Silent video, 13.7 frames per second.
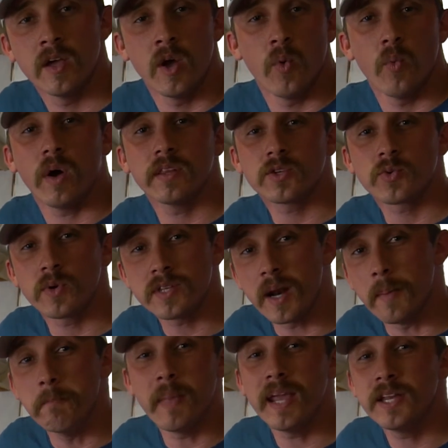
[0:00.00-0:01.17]
While this wasn't a
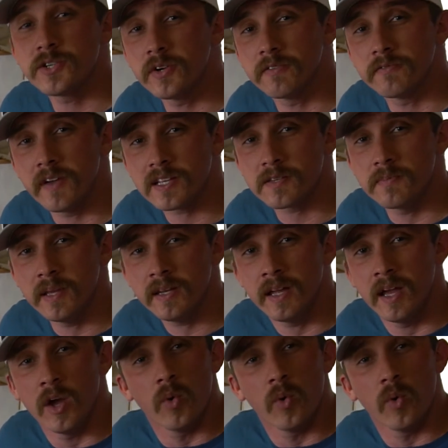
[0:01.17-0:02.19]
major investment,